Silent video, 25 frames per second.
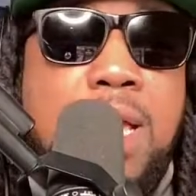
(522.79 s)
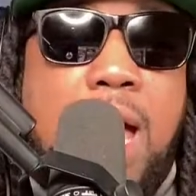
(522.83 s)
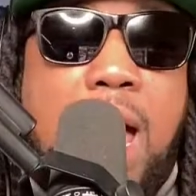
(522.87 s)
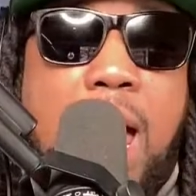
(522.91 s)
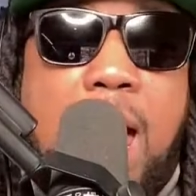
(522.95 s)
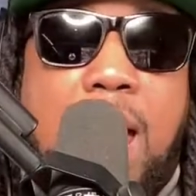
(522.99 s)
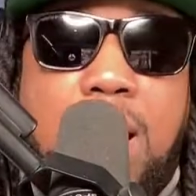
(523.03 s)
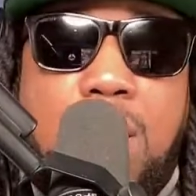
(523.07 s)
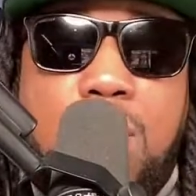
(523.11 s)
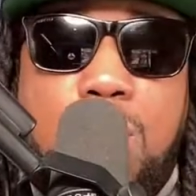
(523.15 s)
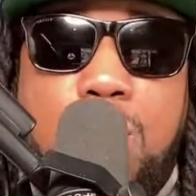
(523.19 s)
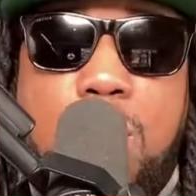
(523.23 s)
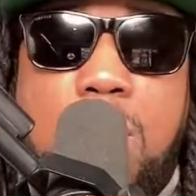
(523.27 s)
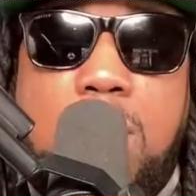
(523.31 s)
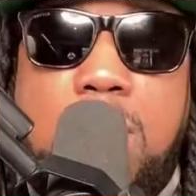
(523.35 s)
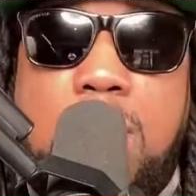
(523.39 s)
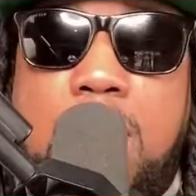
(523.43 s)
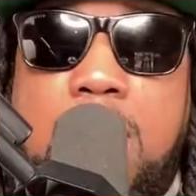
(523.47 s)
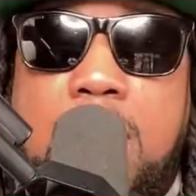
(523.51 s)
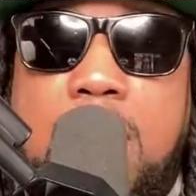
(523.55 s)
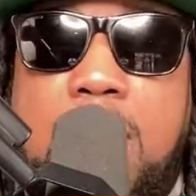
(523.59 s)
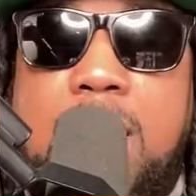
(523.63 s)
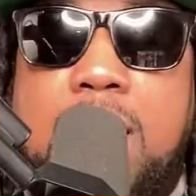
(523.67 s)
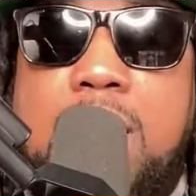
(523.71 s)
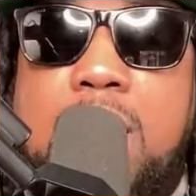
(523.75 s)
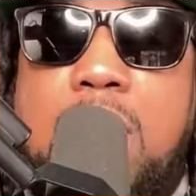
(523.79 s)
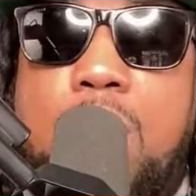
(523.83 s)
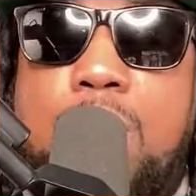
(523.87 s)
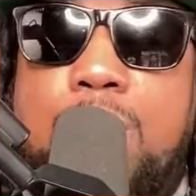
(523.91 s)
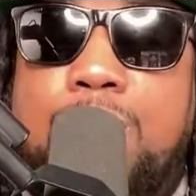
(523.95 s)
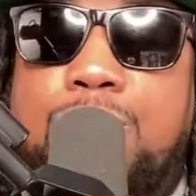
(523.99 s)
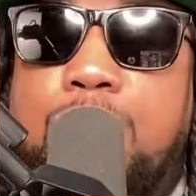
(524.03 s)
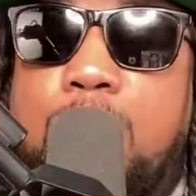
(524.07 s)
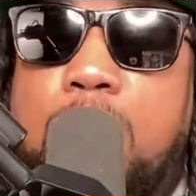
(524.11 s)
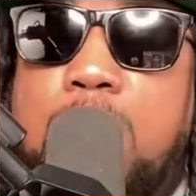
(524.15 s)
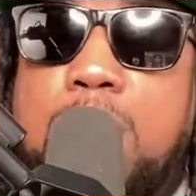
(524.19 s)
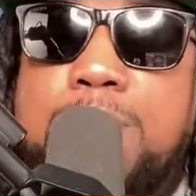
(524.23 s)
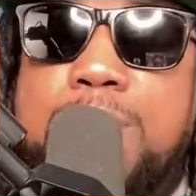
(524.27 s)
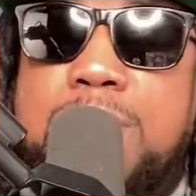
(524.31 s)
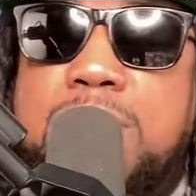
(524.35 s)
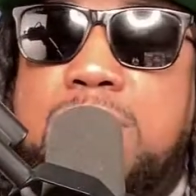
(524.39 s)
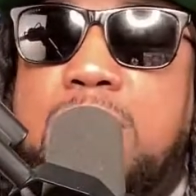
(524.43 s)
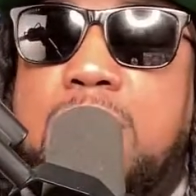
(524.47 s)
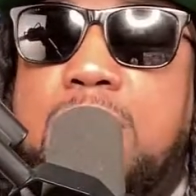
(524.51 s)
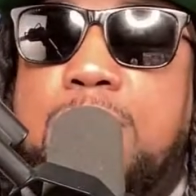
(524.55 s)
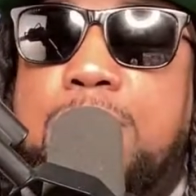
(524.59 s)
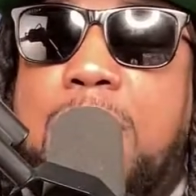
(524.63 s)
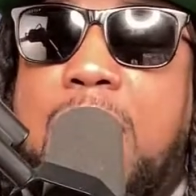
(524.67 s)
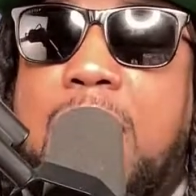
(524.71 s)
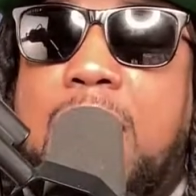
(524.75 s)
I don't want to let go
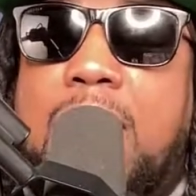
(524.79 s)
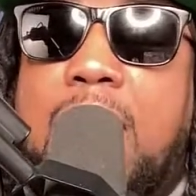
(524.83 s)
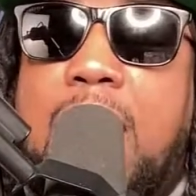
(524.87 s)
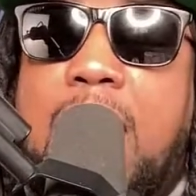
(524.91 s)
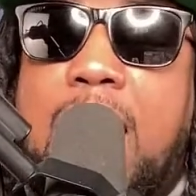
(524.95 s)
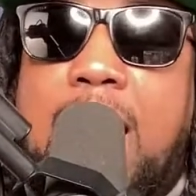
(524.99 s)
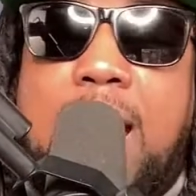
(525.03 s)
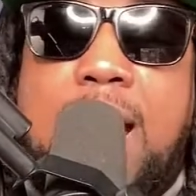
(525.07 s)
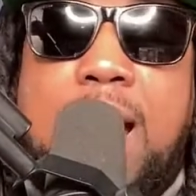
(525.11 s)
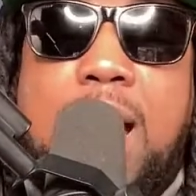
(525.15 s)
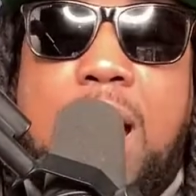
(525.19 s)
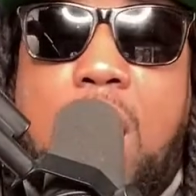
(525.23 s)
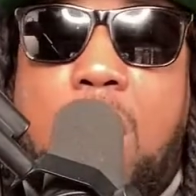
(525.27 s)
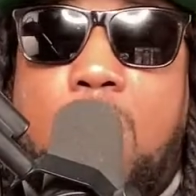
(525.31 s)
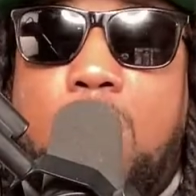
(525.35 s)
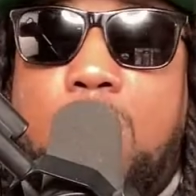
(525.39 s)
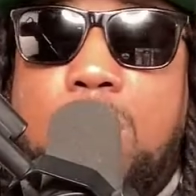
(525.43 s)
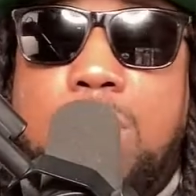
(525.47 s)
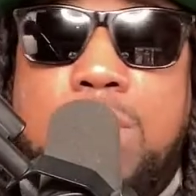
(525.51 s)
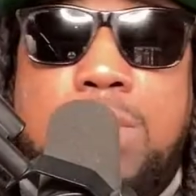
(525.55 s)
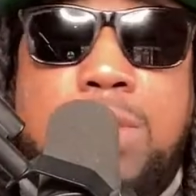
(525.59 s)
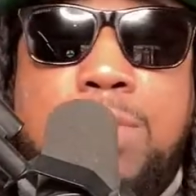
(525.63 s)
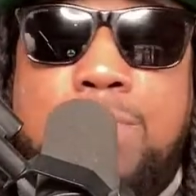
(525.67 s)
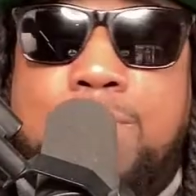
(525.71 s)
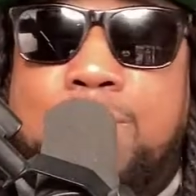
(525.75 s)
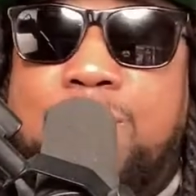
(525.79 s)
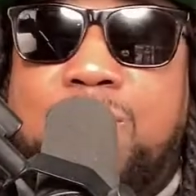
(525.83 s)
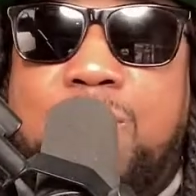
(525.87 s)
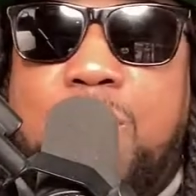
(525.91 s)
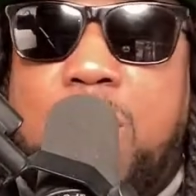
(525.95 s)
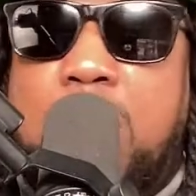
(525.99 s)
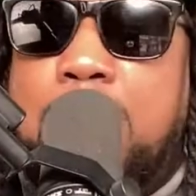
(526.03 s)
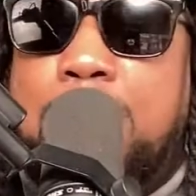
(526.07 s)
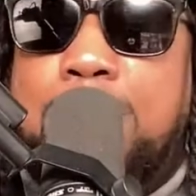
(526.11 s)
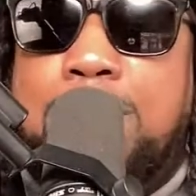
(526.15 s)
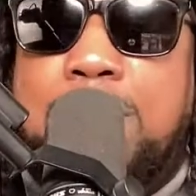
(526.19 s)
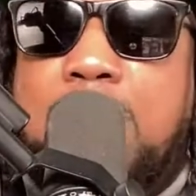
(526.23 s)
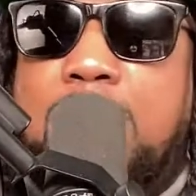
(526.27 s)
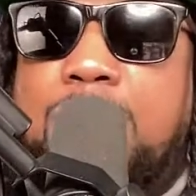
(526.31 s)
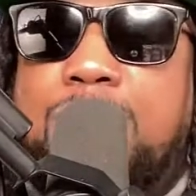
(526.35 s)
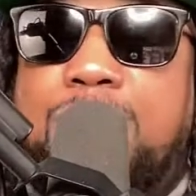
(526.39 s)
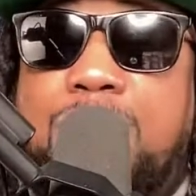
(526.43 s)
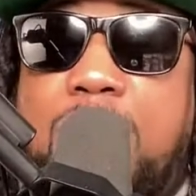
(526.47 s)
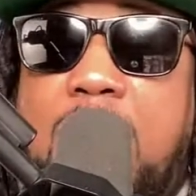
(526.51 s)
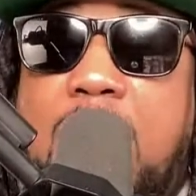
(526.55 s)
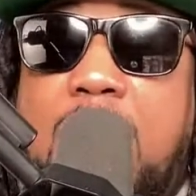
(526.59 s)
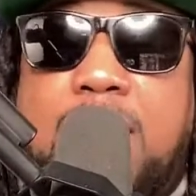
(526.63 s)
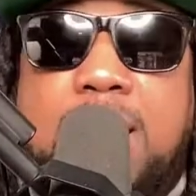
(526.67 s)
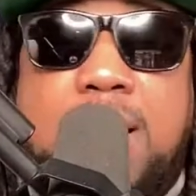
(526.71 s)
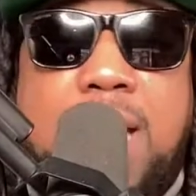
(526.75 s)
40% of my line on for the mere
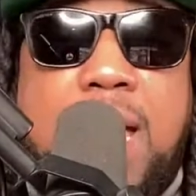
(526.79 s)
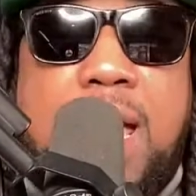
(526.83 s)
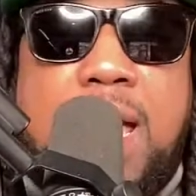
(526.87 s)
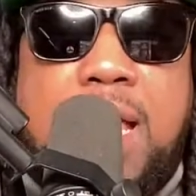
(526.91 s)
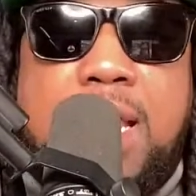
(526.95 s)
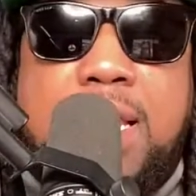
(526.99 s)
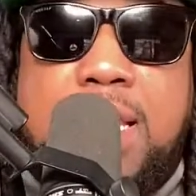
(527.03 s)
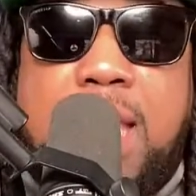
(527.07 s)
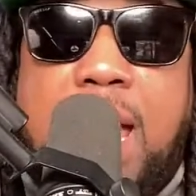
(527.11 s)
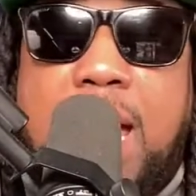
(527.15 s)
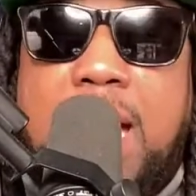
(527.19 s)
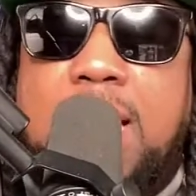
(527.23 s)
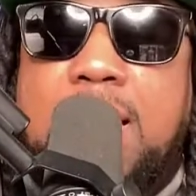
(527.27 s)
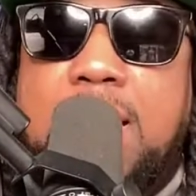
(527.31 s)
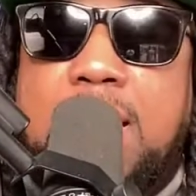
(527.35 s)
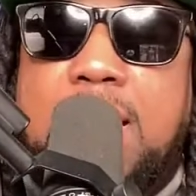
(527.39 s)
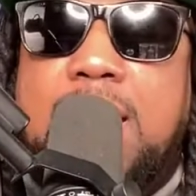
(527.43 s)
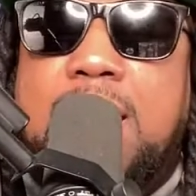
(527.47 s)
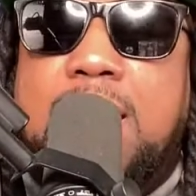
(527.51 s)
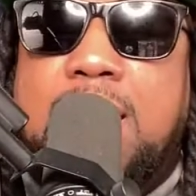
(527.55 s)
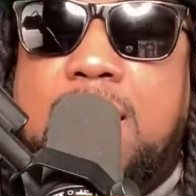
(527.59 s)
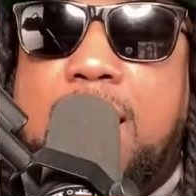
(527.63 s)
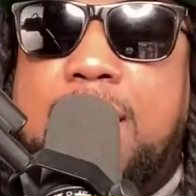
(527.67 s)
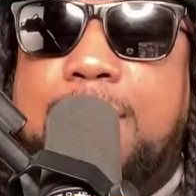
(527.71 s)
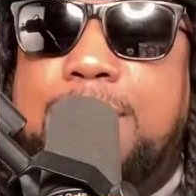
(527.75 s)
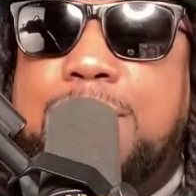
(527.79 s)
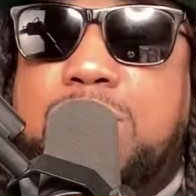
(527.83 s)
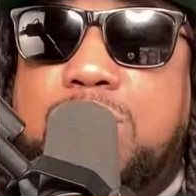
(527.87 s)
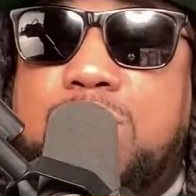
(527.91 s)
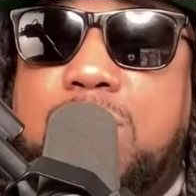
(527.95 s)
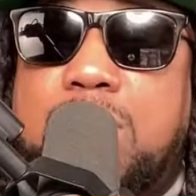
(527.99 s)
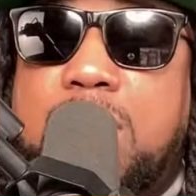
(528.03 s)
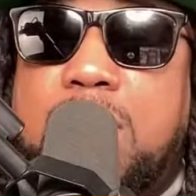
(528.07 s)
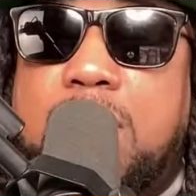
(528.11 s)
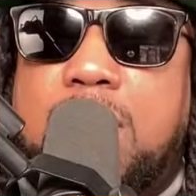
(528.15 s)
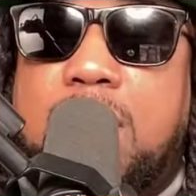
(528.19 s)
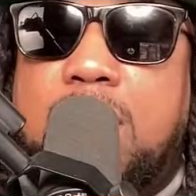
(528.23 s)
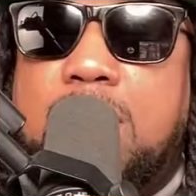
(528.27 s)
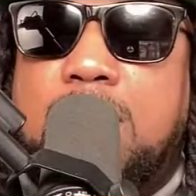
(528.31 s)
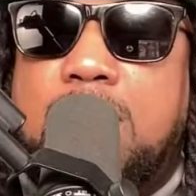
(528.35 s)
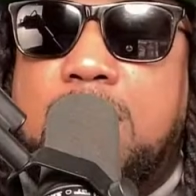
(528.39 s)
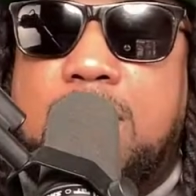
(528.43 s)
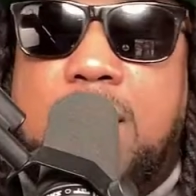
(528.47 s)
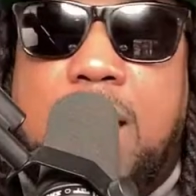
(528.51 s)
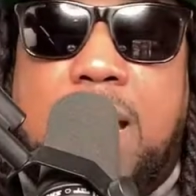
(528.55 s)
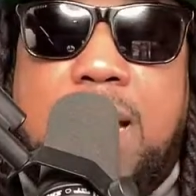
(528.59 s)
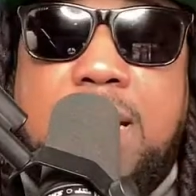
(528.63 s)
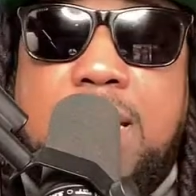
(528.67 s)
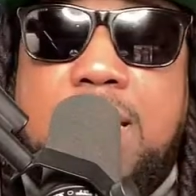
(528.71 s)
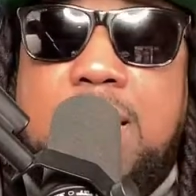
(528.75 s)
fact that they need chemistry together.
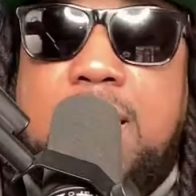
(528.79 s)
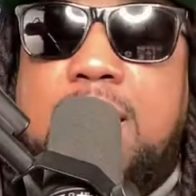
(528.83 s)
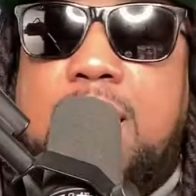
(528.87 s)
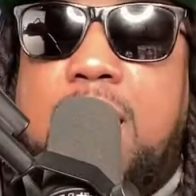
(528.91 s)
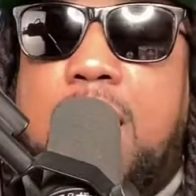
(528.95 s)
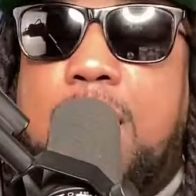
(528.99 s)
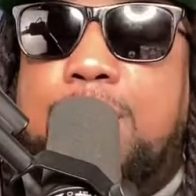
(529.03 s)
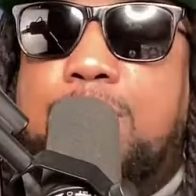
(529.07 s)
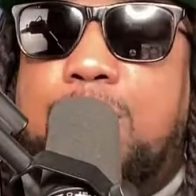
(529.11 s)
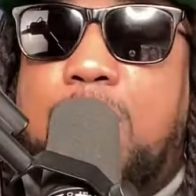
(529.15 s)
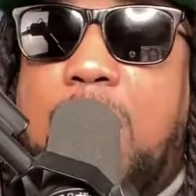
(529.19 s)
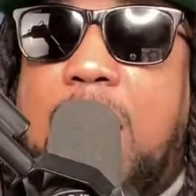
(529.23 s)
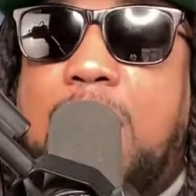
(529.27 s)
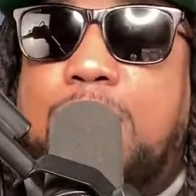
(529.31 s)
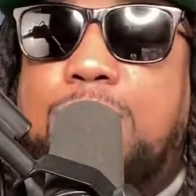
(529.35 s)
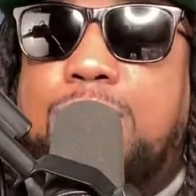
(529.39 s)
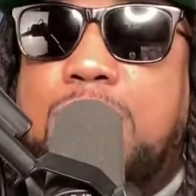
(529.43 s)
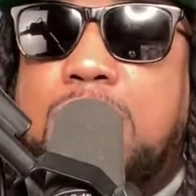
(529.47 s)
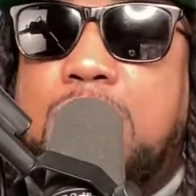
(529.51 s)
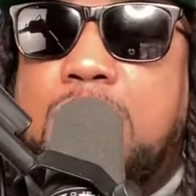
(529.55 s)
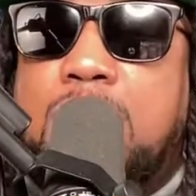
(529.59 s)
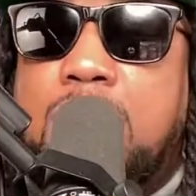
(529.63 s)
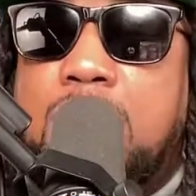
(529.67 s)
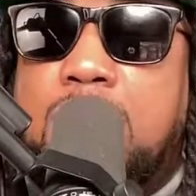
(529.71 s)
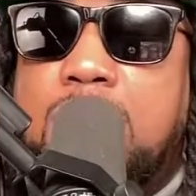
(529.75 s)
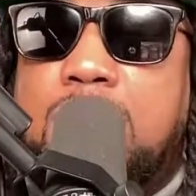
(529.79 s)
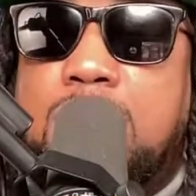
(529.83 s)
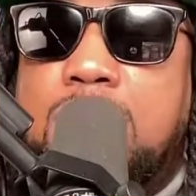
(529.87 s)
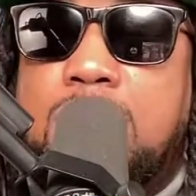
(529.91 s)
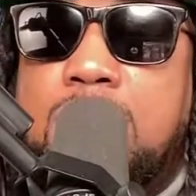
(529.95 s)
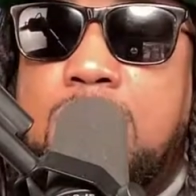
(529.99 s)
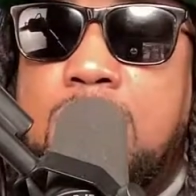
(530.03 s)
They need camaraderie to go.